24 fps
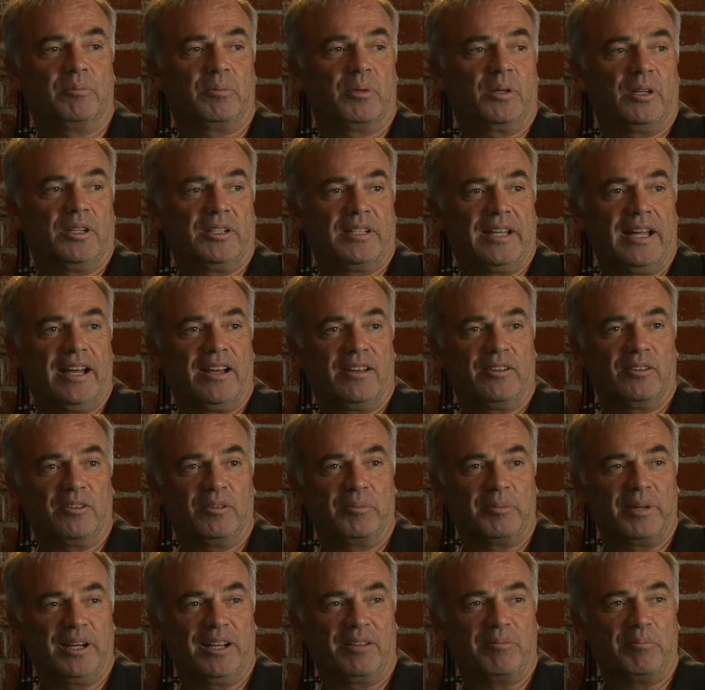put it down to
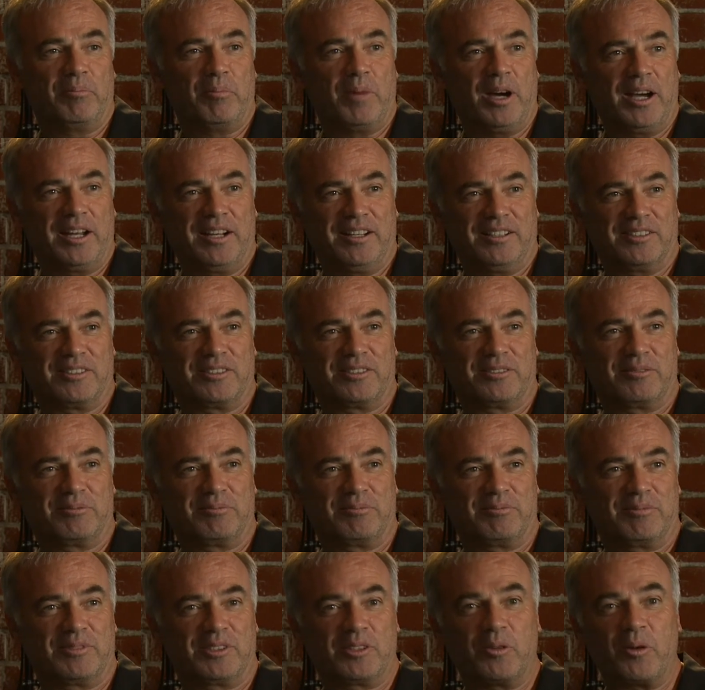about minus
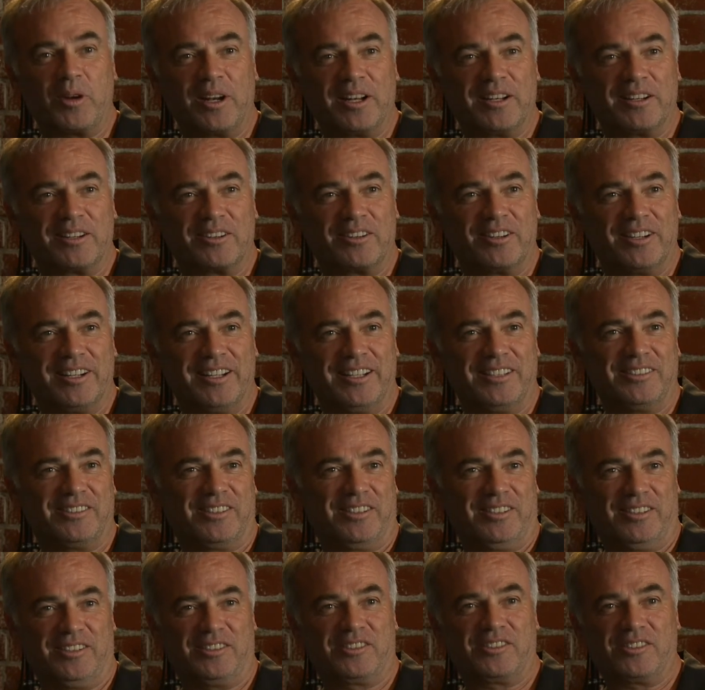20 degrees
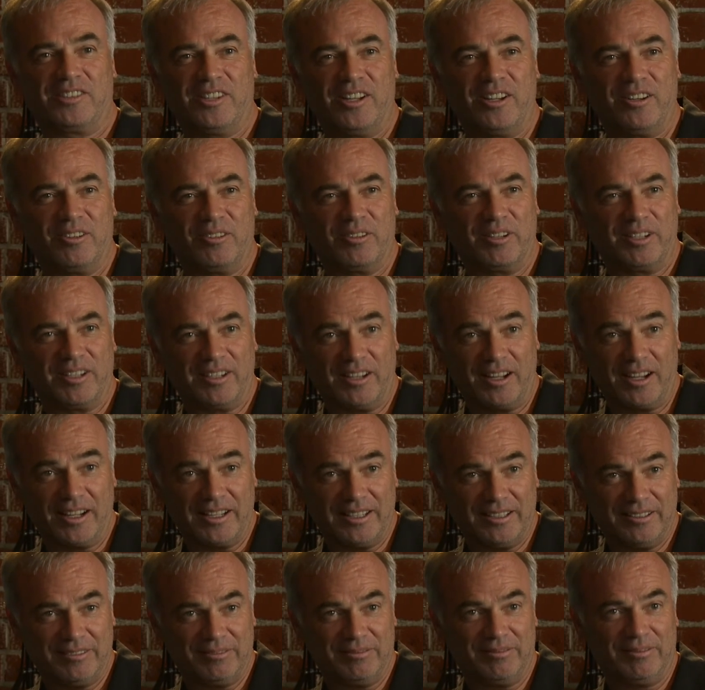in the snow at
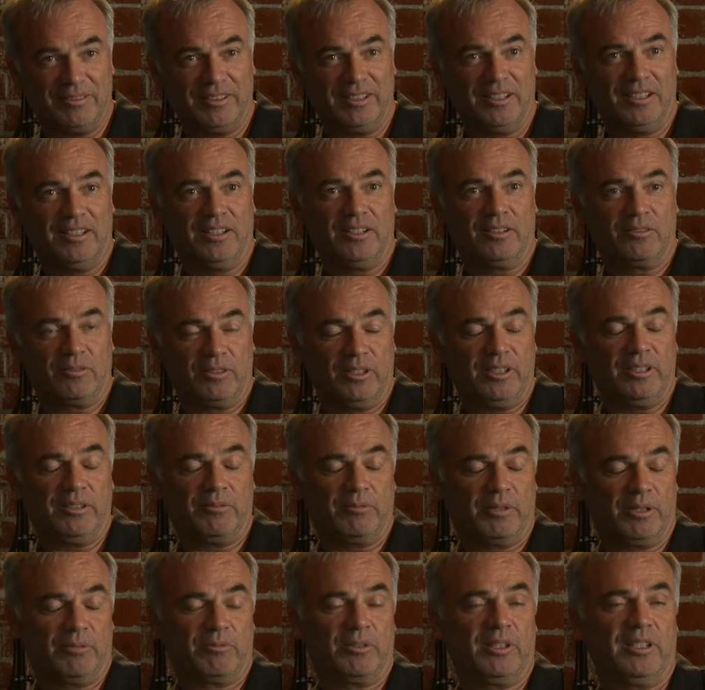night.
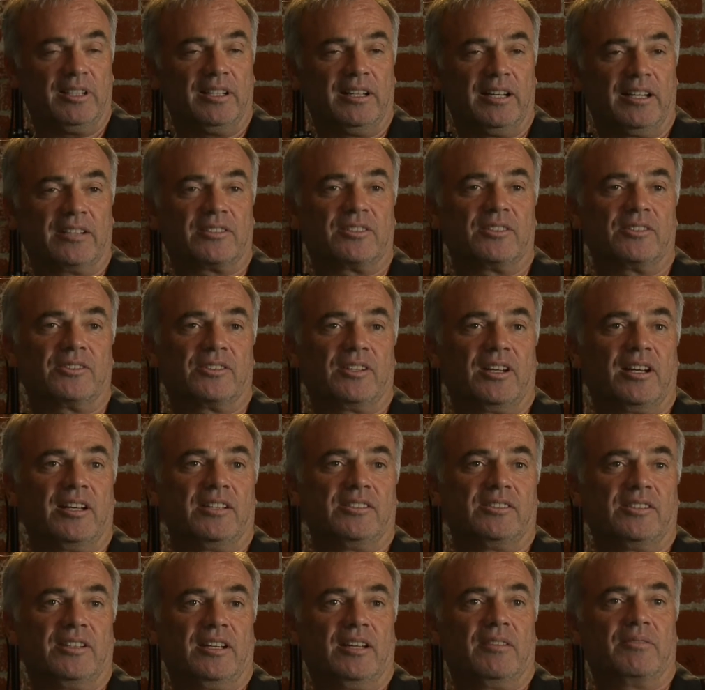We really
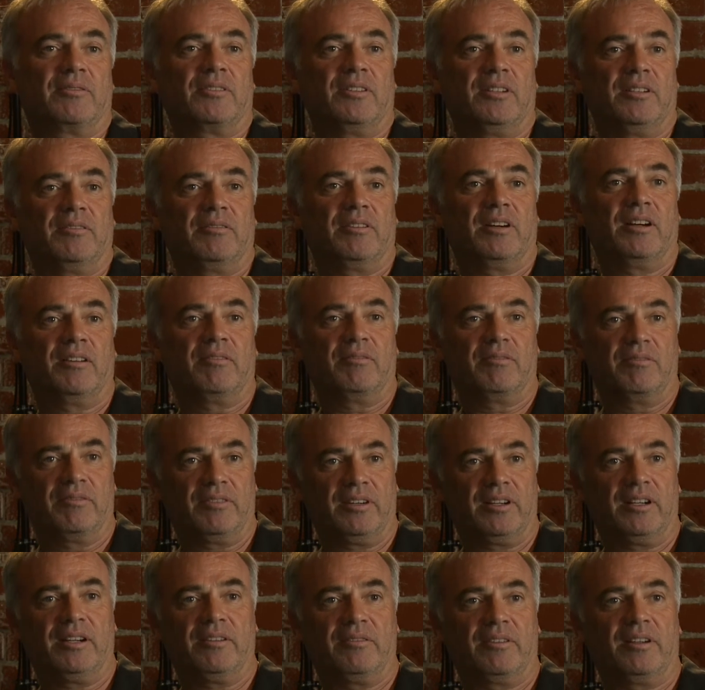exercised the F-35
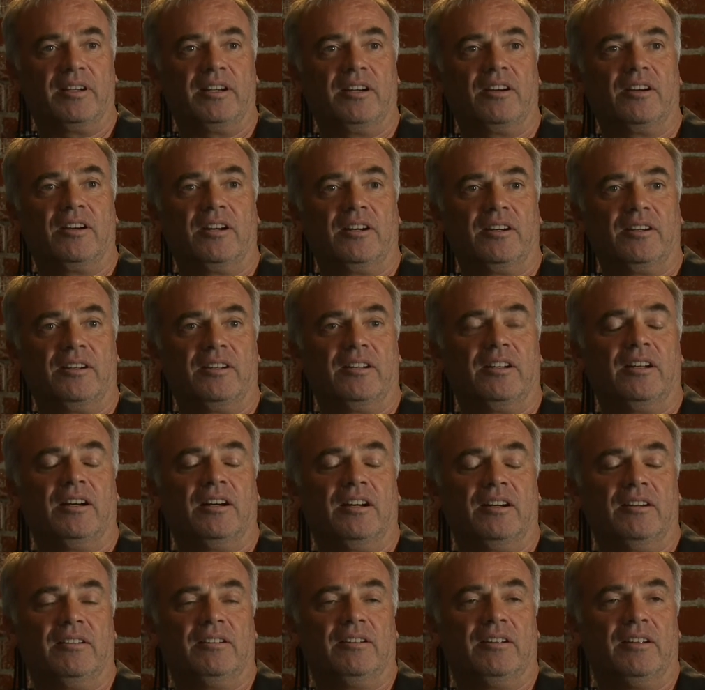very, very hard,
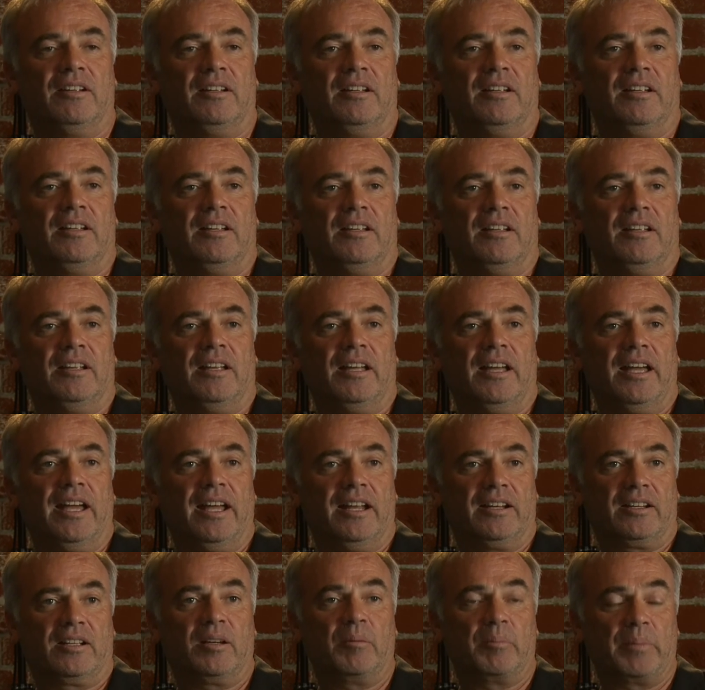
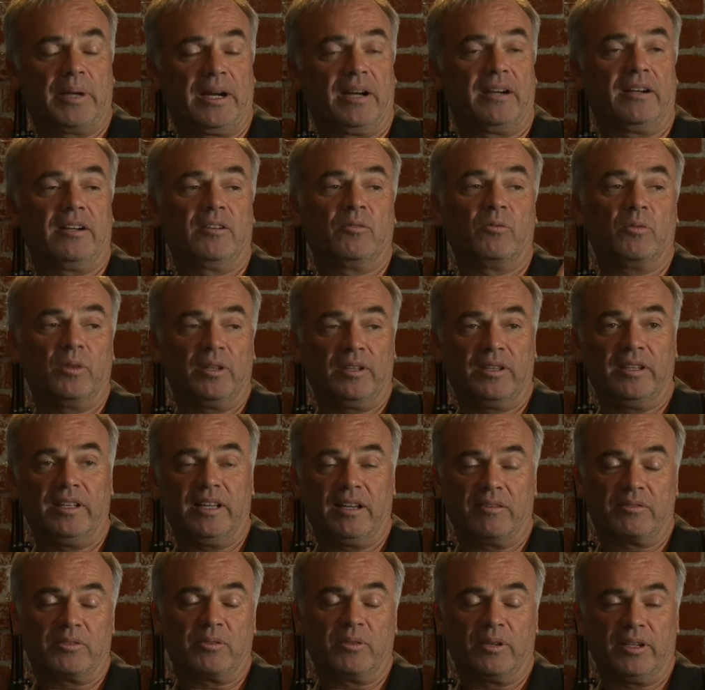and compared it with the
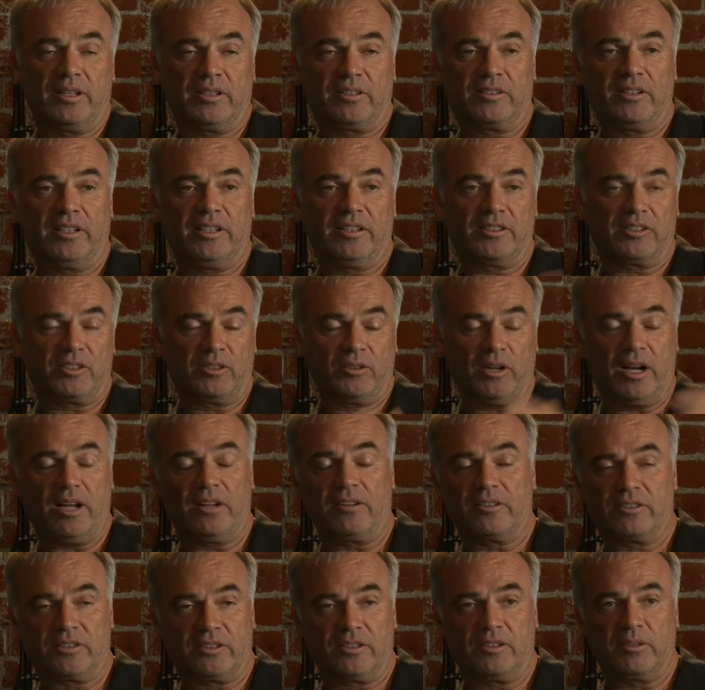F-23
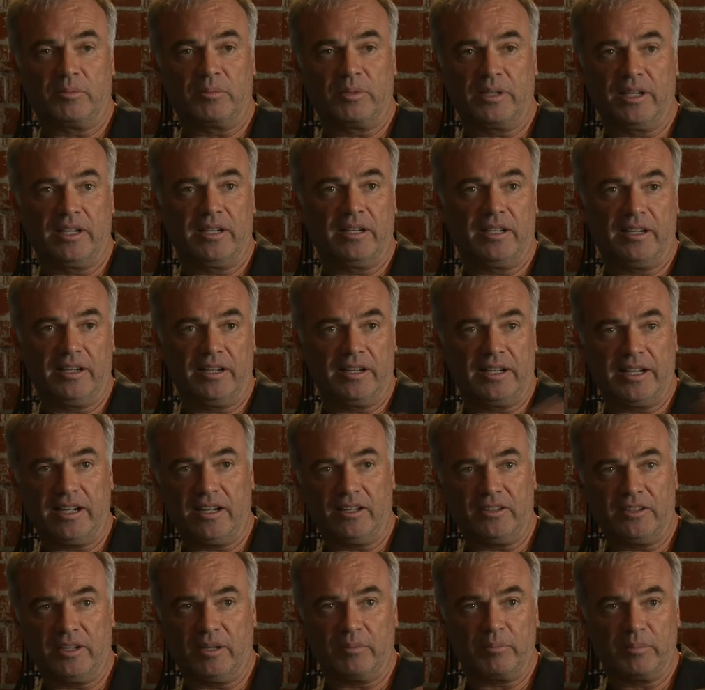throughout Thoroughbred, and it
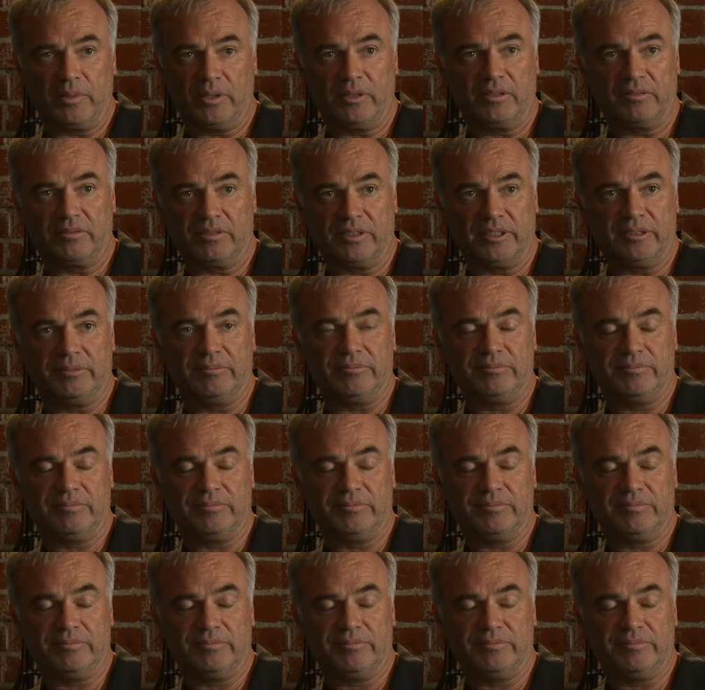held up beautifully.